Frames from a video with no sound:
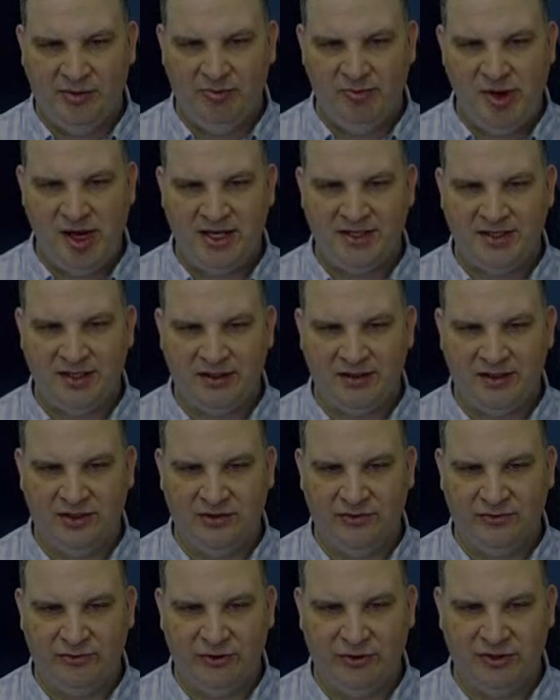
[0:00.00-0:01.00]
basically
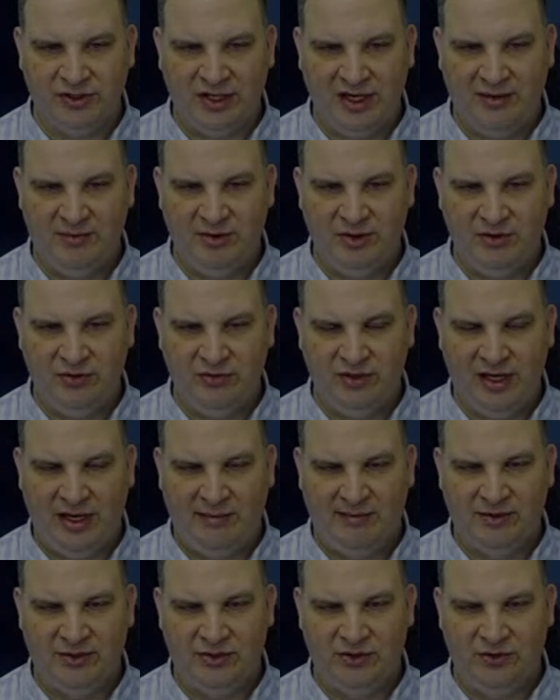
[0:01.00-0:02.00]
the first time you do
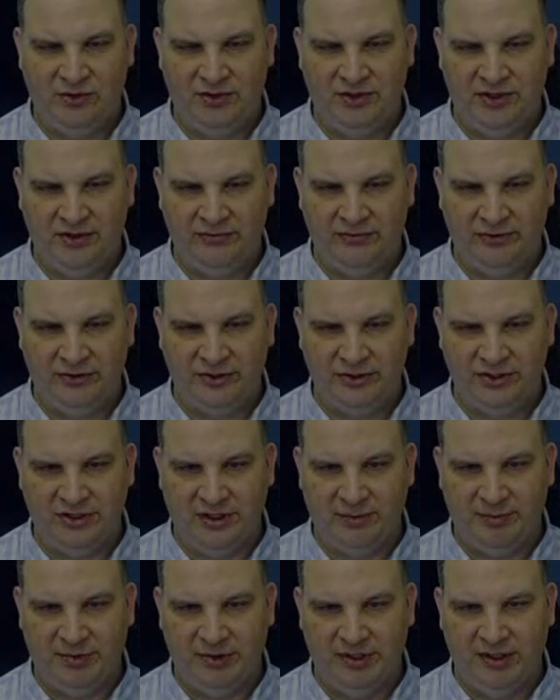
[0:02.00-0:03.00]
damage to a different
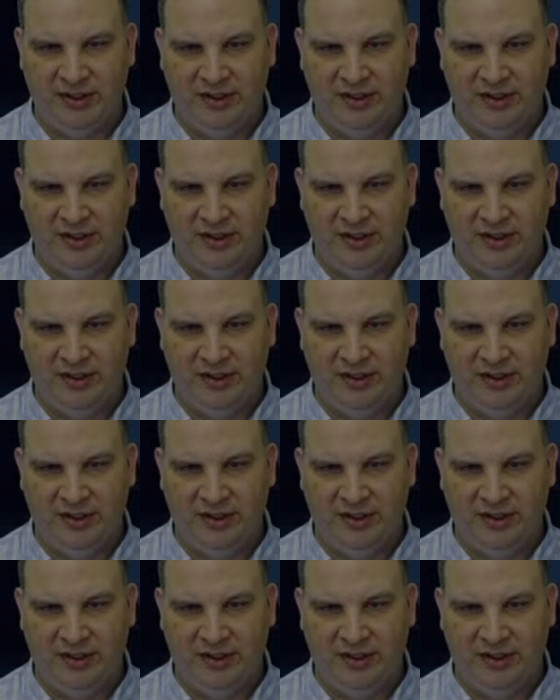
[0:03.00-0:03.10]
ship,